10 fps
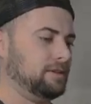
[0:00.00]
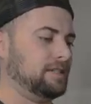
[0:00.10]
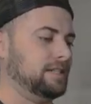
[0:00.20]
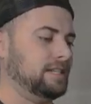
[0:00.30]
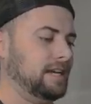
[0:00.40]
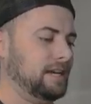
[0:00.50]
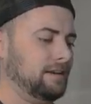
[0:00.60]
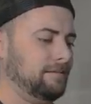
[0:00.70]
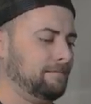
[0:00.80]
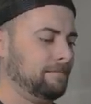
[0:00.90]
the
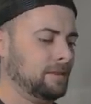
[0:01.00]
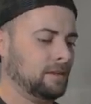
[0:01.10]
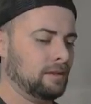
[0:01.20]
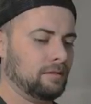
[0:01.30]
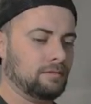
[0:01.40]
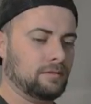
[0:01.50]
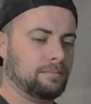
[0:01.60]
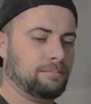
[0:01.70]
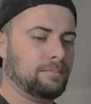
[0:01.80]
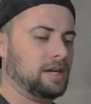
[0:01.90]
tin. We'll
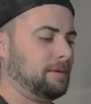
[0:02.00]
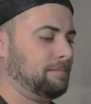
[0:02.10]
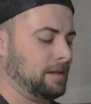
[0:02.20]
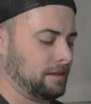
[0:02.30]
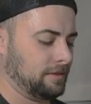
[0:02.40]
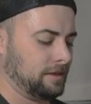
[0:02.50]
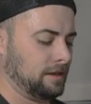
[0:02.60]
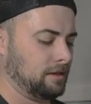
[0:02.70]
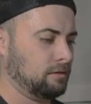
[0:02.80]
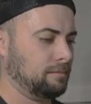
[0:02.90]
pop that
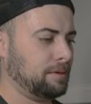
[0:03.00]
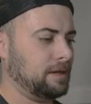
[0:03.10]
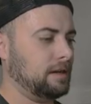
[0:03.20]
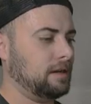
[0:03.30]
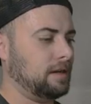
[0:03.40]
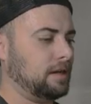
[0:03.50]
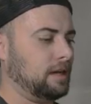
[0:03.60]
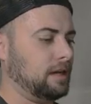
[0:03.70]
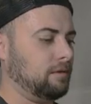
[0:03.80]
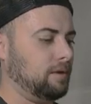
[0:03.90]
thing open,
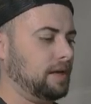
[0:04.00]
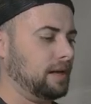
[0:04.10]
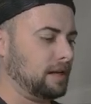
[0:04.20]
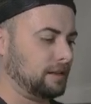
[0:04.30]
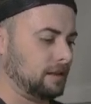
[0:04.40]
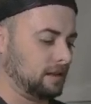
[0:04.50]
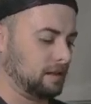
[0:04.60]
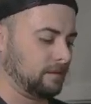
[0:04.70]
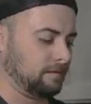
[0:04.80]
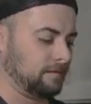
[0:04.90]
and we got
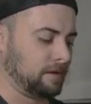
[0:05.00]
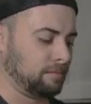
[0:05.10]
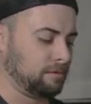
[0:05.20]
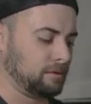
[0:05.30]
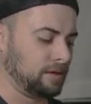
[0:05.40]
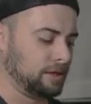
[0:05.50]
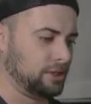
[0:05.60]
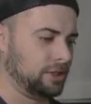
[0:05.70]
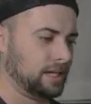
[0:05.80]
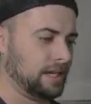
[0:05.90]
the Vaporeon
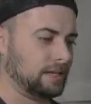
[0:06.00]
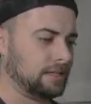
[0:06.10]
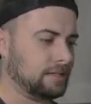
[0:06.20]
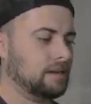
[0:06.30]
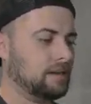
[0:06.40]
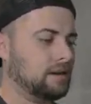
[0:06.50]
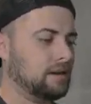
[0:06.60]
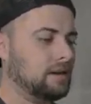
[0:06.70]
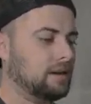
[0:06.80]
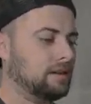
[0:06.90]
G X
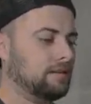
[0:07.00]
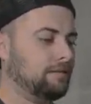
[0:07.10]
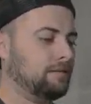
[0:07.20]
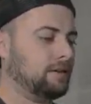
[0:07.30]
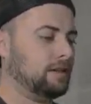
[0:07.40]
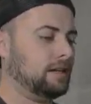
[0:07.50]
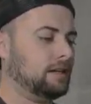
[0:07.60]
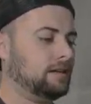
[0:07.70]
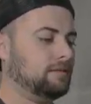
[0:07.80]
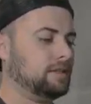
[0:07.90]
card at the front
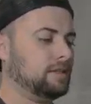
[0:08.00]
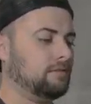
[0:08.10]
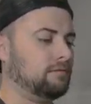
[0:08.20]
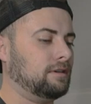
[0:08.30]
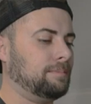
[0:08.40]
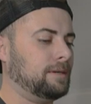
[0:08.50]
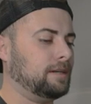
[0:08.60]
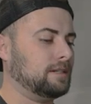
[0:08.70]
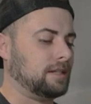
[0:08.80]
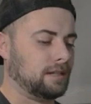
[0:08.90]
there. I'm just gonna rip it
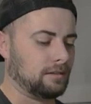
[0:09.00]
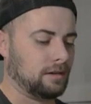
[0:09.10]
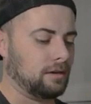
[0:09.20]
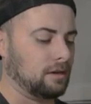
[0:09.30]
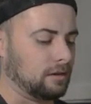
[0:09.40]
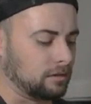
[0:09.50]
because I oh